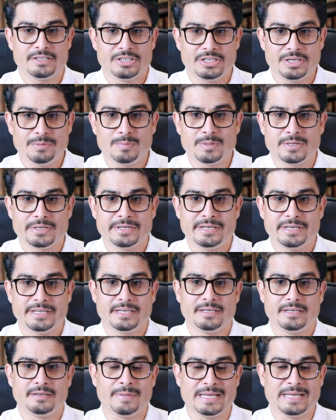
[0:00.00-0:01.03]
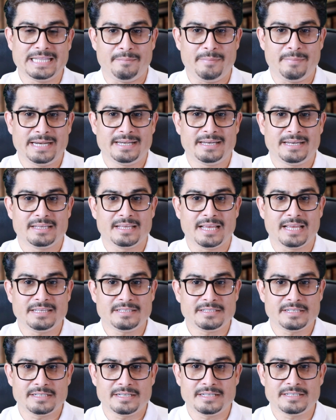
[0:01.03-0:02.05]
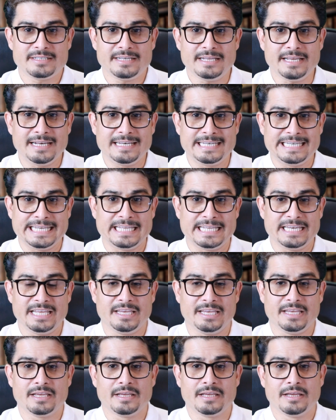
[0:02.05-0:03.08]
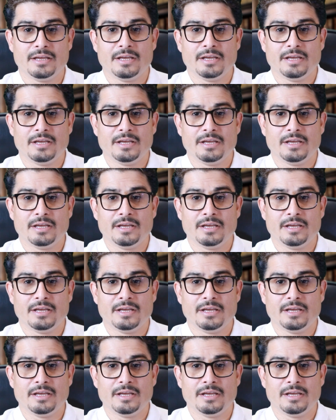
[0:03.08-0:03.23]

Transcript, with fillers: deep learning, mathematics, and statistical technique